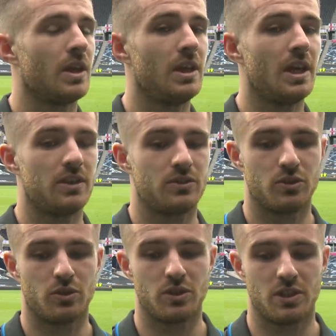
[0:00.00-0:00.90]
Yeah,
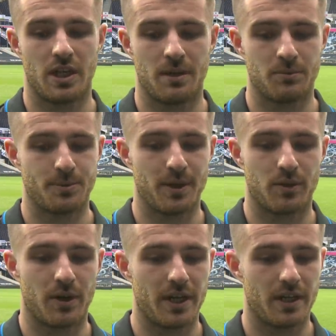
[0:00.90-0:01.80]
George has been
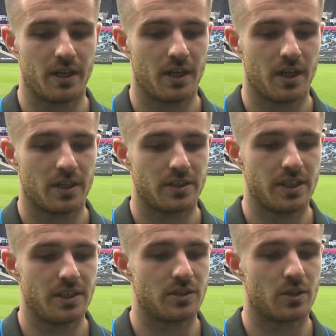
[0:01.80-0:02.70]
great
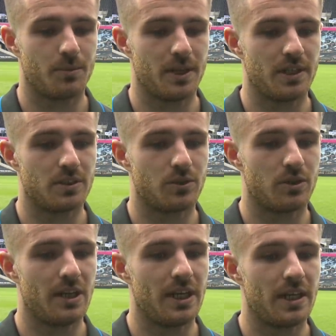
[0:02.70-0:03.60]
since he's come in. He's a
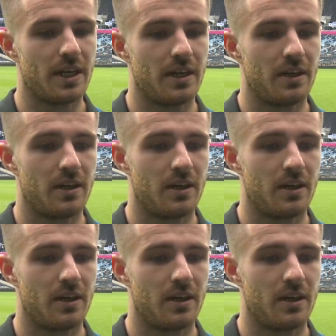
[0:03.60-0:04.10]
real leader.